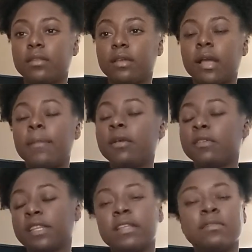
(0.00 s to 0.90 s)
I'm not gonna
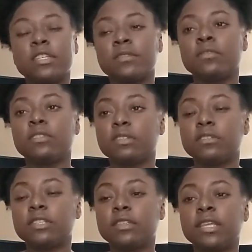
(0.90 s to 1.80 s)
say they don't take those
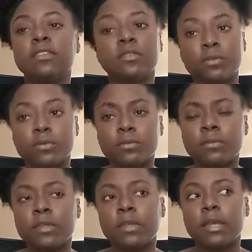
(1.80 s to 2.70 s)
seriously, they do.
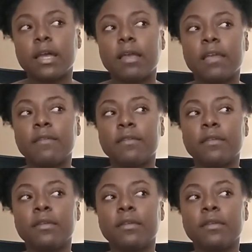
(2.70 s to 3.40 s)
However,